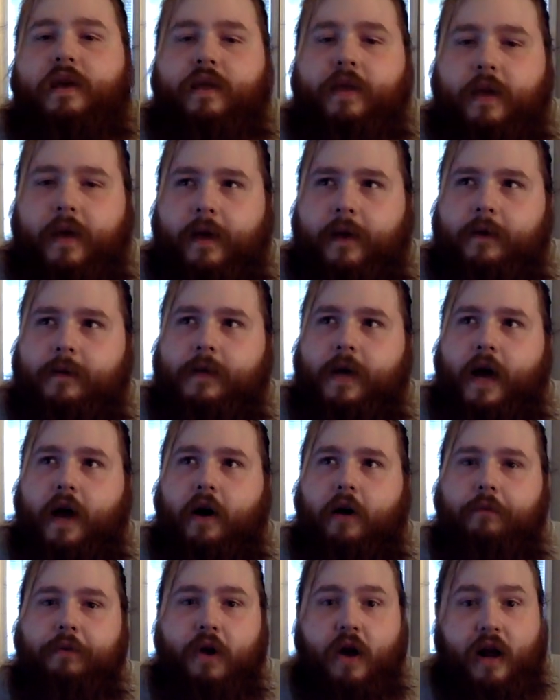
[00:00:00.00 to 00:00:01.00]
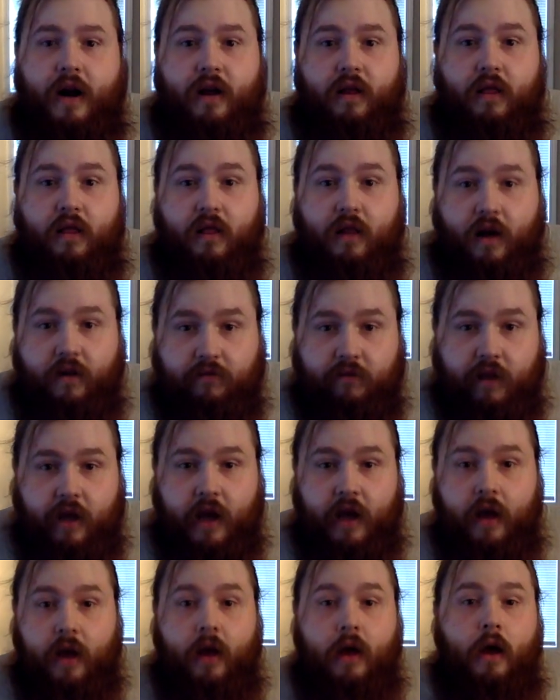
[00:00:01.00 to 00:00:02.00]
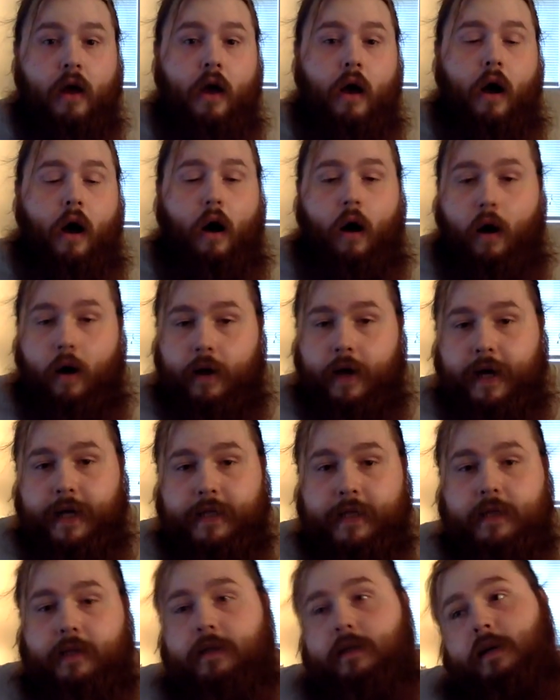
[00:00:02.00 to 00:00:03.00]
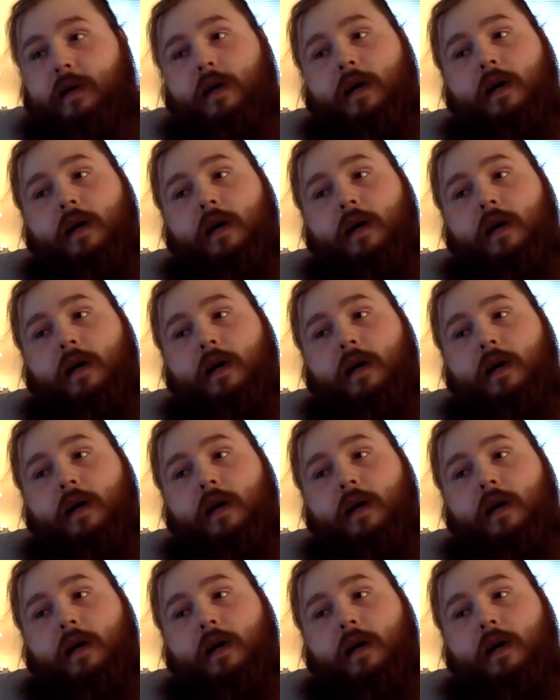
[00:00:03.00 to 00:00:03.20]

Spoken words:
yes, I hope you had a lovely August.